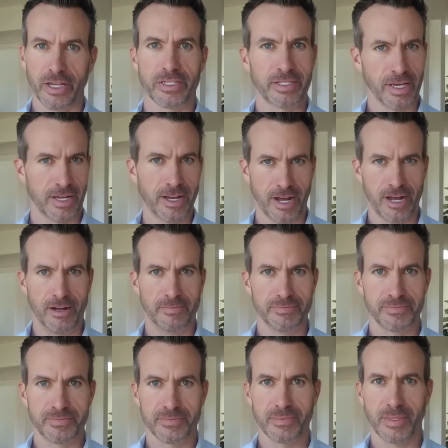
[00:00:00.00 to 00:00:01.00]
as they come.
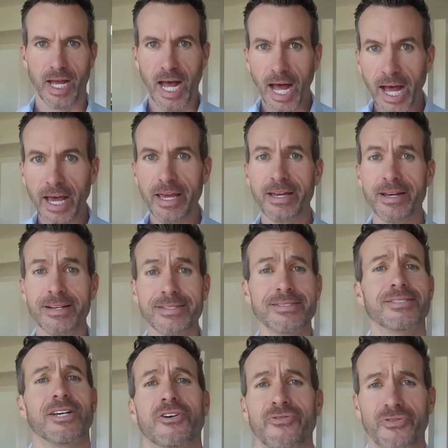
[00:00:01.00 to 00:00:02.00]
I
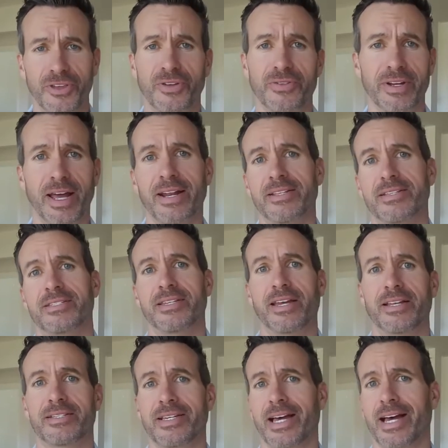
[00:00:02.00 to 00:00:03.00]
love the United
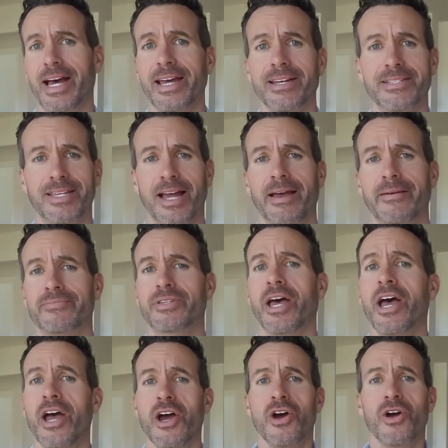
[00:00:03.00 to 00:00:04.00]
States. I at times
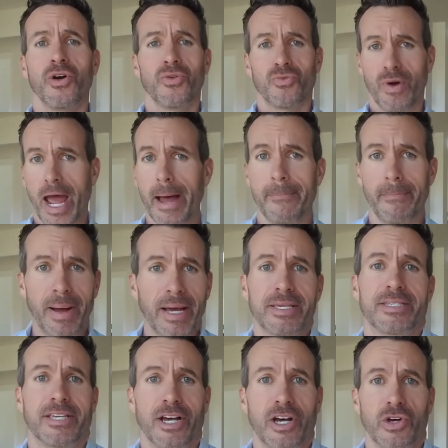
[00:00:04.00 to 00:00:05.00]
wrap
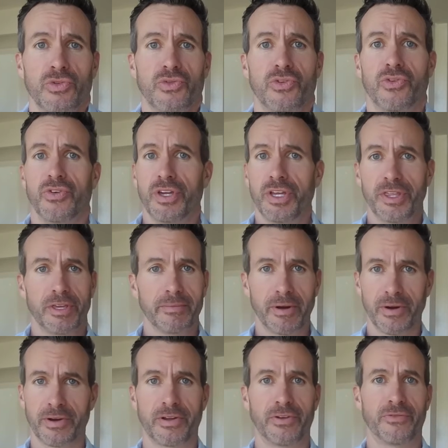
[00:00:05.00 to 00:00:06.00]
myself in the
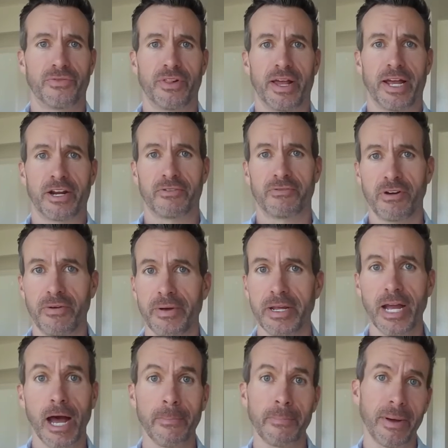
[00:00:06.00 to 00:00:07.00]
American flag.
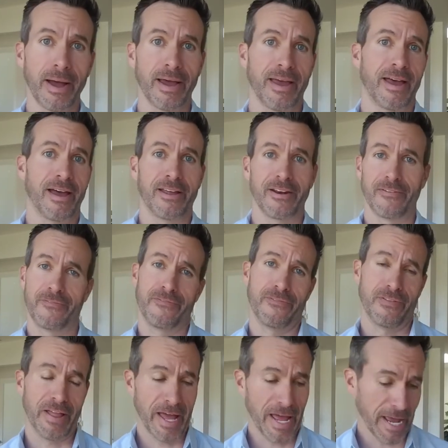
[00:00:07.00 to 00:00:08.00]
Growing up, I had a
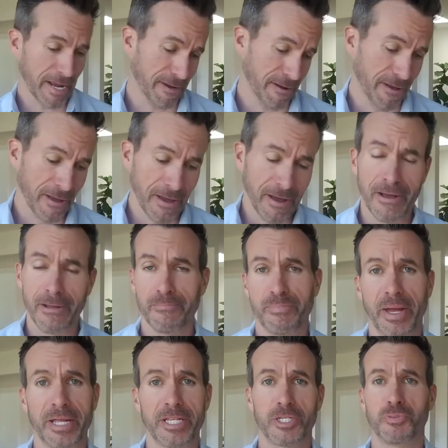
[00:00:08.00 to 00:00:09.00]
flag
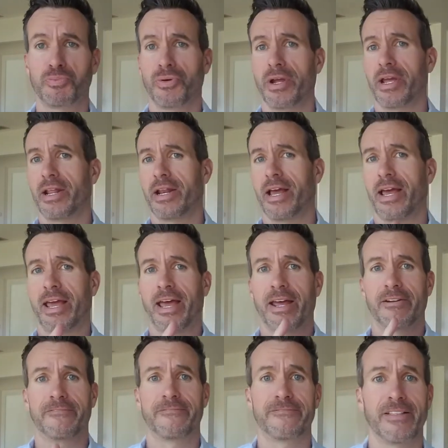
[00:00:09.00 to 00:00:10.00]
bedspread. I
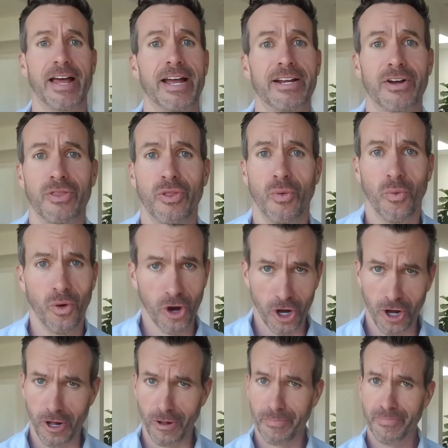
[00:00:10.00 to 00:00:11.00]
had a flag on the
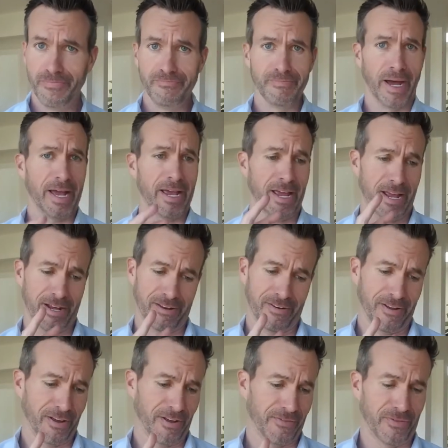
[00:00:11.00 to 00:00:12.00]
wall. I
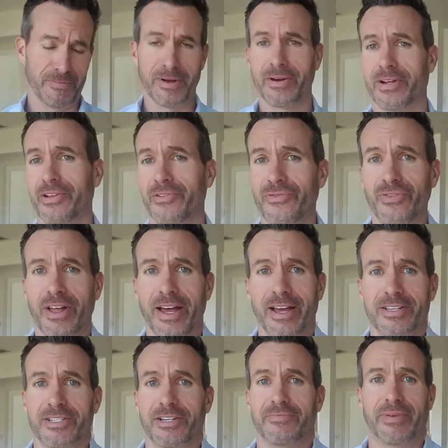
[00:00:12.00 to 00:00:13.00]
had American
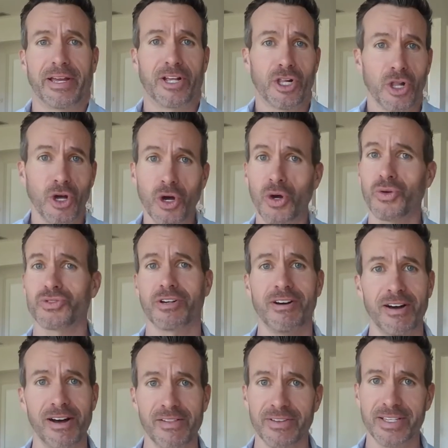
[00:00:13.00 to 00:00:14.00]
flags on my clothes
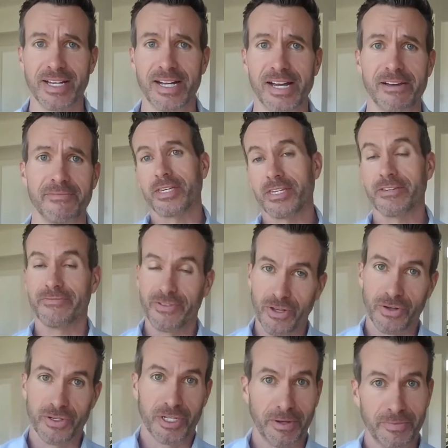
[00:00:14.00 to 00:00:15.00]
all the time. Even
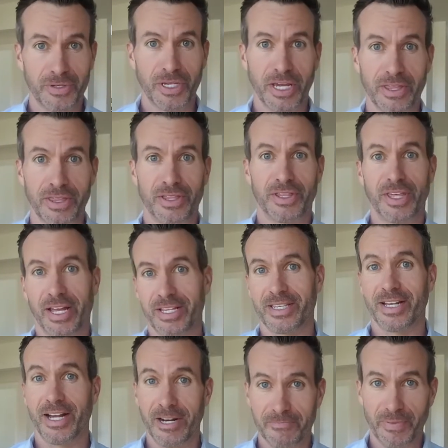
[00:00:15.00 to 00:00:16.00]
though some say
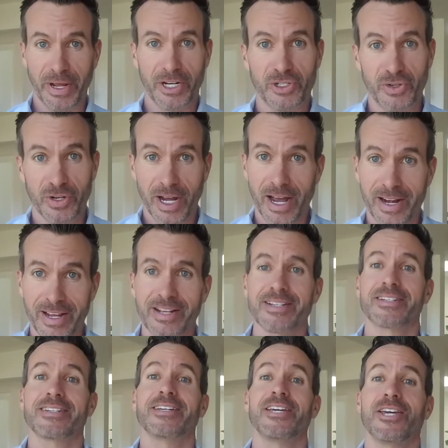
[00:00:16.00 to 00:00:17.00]
that's unpatriotic,
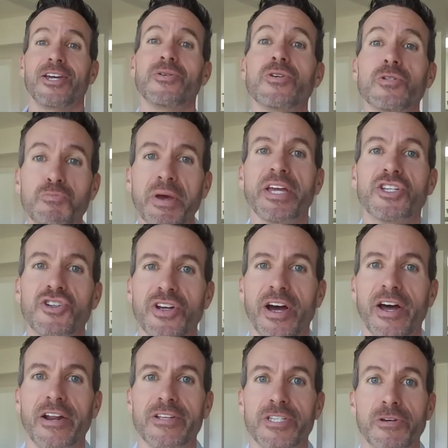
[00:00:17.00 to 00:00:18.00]
it was
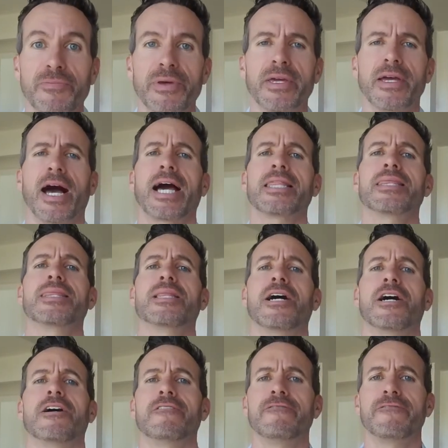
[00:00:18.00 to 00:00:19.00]
patriotic to me. I
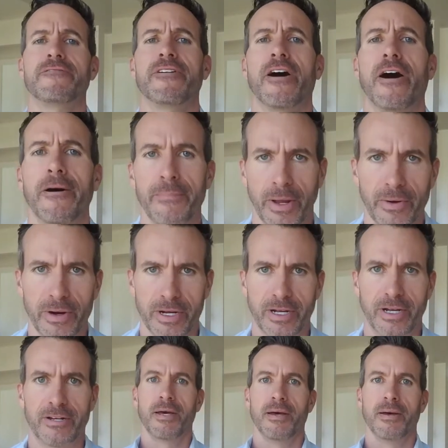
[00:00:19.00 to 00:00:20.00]
love
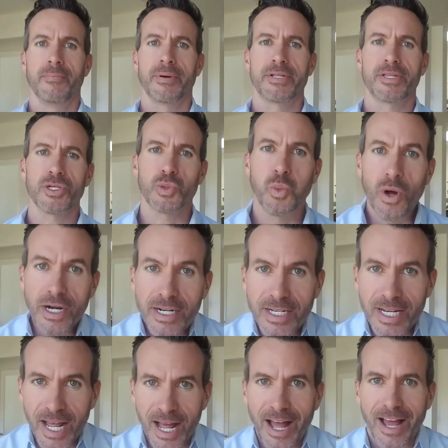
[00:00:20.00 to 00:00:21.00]
America. But there's one
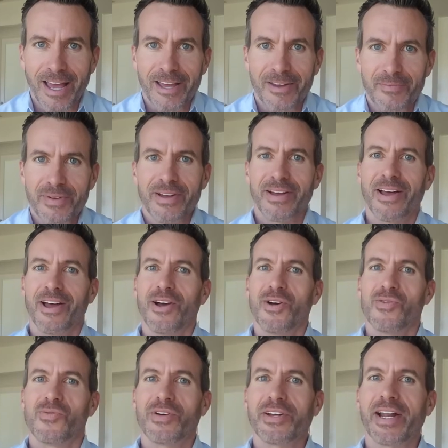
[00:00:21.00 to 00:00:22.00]
time
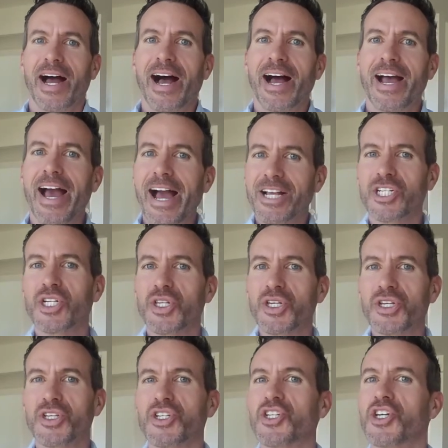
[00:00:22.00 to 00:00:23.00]
when I
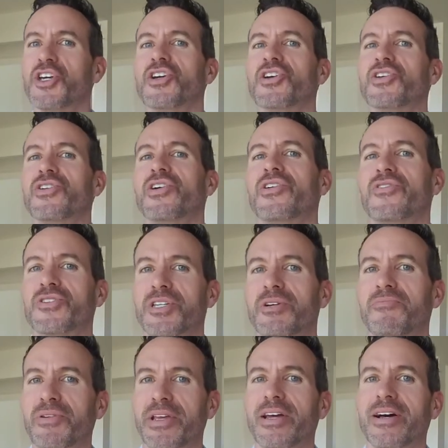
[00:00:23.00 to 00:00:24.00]
actually cheer for
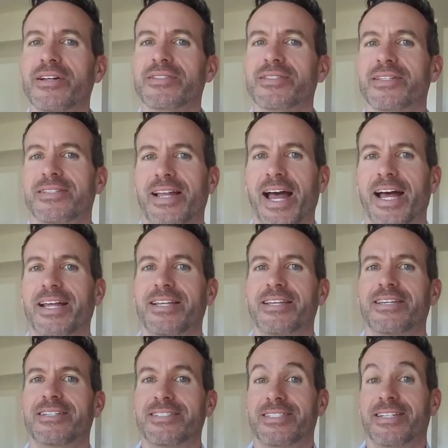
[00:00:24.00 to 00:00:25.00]
somebody else, and
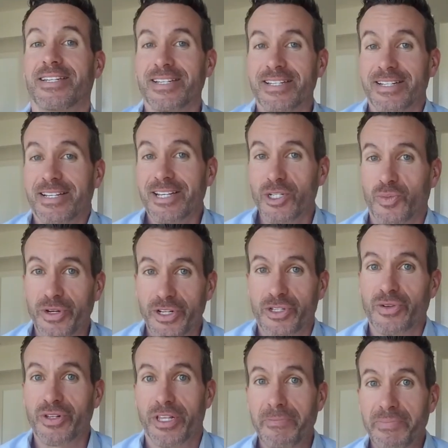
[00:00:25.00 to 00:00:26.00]
that is in these
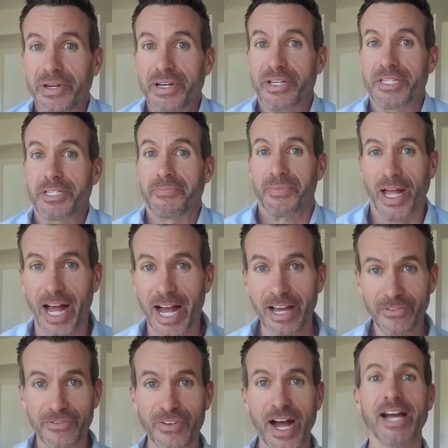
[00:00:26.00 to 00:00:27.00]
Winter Olympics. I
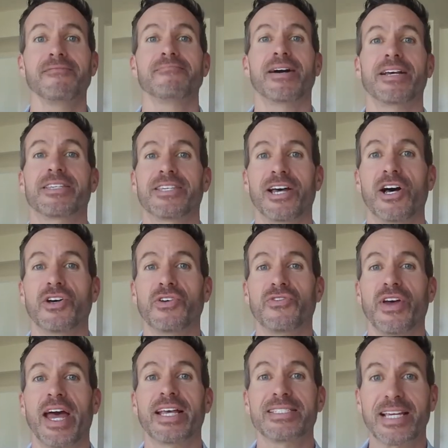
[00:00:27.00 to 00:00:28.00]
find
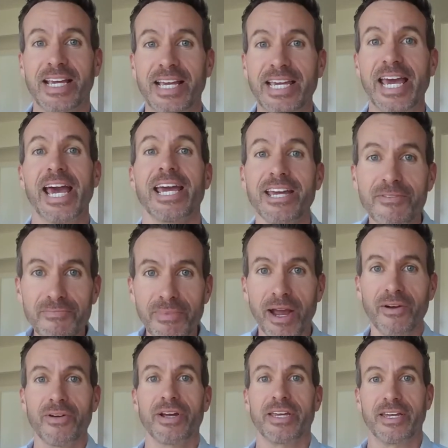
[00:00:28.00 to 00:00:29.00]
myself as a gay
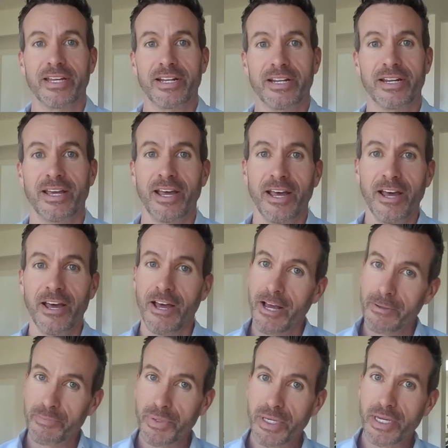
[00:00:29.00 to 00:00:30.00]
American
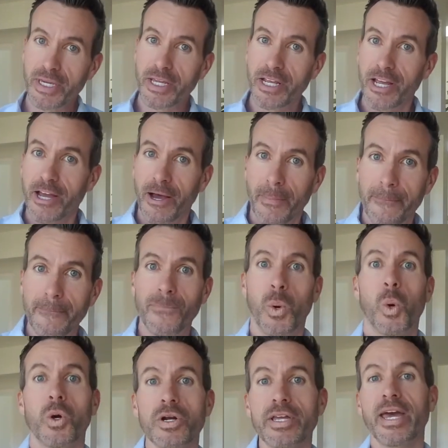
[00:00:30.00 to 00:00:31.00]
being
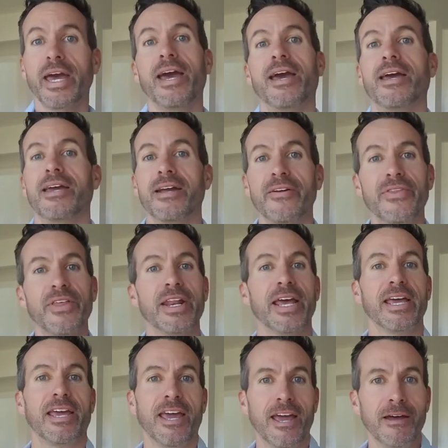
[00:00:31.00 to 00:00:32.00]
more gay than
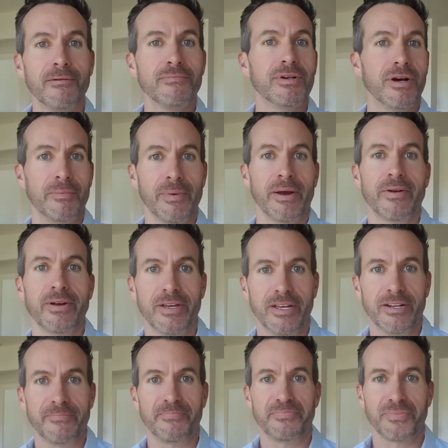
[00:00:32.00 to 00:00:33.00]
I am American.